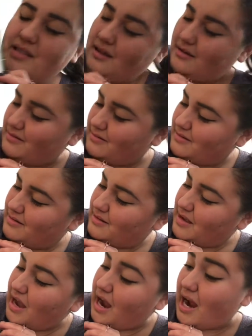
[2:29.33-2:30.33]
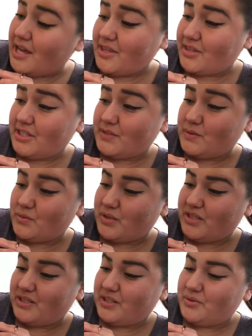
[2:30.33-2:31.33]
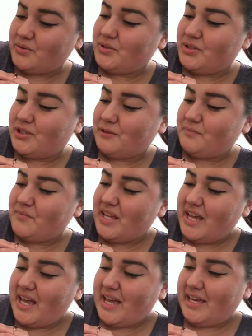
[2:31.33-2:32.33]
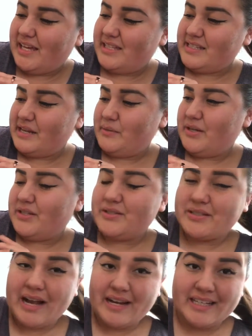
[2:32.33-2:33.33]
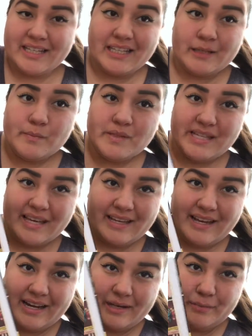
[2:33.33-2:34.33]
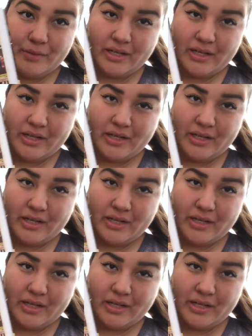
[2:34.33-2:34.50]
So, I thought this was really cool. It's like one of those kind of keepsake kind of